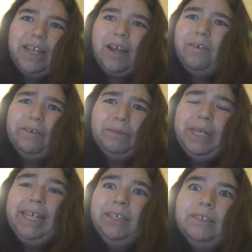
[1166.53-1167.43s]
however
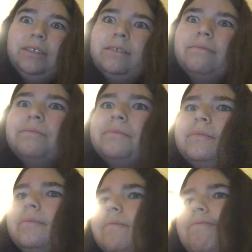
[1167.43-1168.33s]
many years.
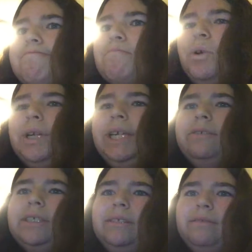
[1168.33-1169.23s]
Poor
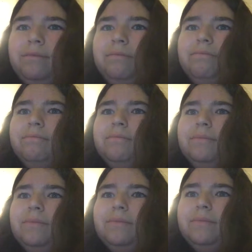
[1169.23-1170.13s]
Henry.
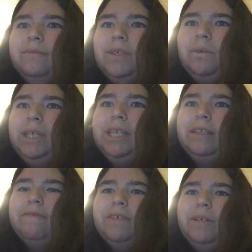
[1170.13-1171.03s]
Only
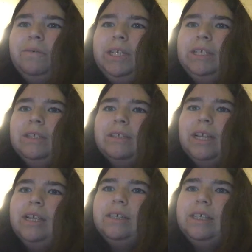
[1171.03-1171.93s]
gets a friend when he's,
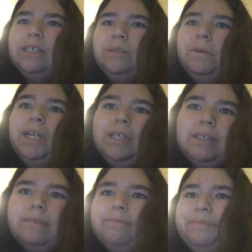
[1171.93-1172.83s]
like, in his
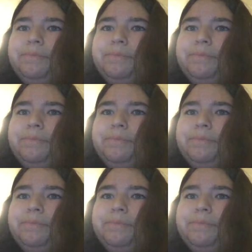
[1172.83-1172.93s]
20s.